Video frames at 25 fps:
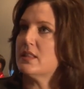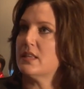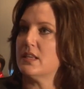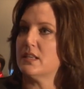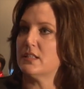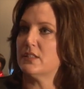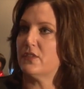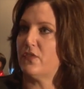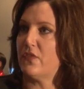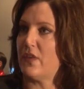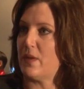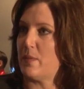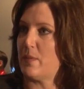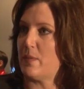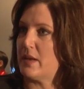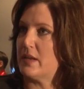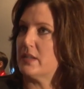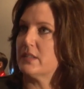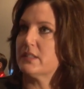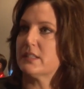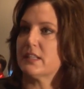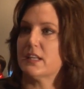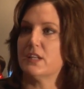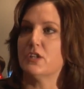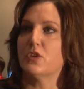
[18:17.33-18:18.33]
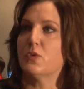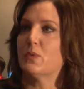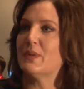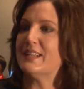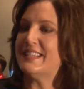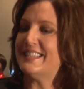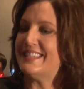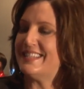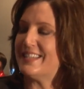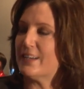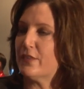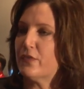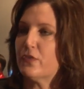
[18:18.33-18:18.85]
these females into a
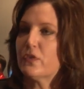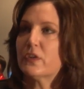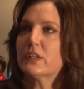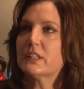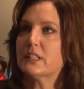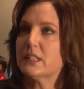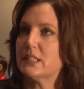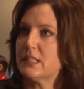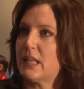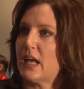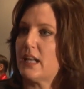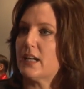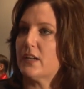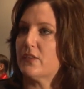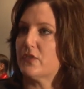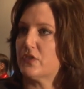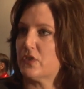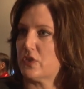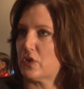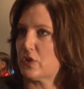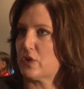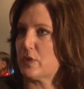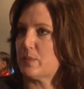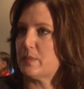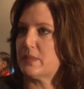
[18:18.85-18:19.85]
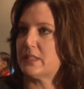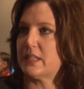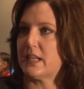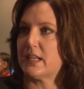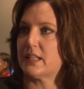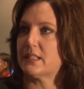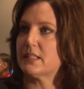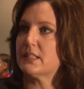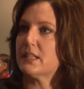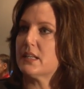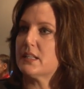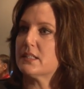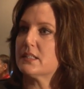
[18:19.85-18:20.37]
different set of
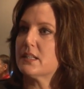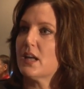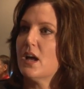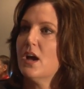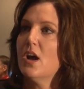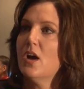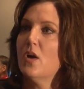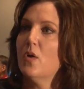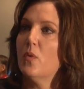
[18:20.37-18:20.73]
circumstances.